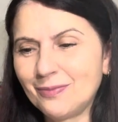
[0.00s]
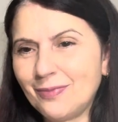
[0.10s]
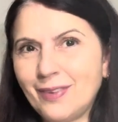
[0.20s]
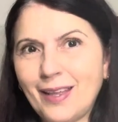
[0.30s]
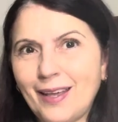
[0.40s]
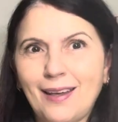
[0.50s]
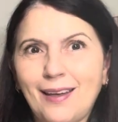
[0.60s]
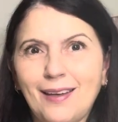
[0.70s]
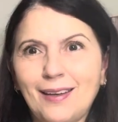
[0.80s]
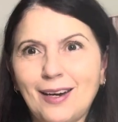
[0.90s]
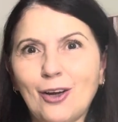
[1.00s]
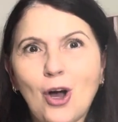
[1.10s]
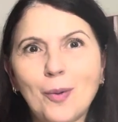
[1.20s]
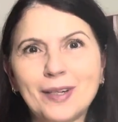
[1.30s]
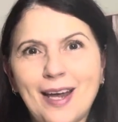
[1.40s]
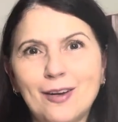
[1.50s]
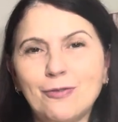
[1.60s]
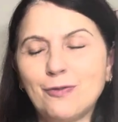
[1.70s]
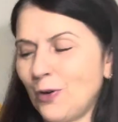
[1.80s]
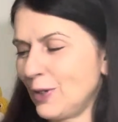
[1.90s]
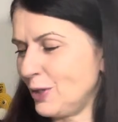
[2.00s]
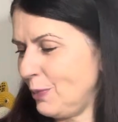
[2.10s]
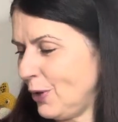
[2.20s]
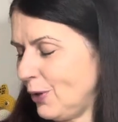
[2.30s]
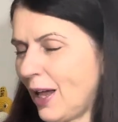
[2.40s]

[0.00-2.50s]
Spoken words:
they're, you know, accommodated for as well.